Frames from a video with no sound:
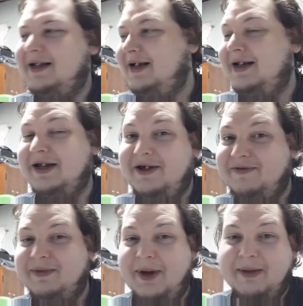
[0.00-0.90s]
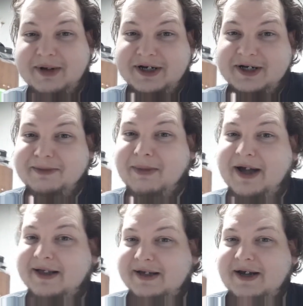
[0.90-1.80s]
I'd love to be able to just buy
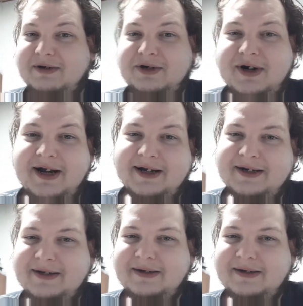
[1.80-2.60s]
the soundtrack.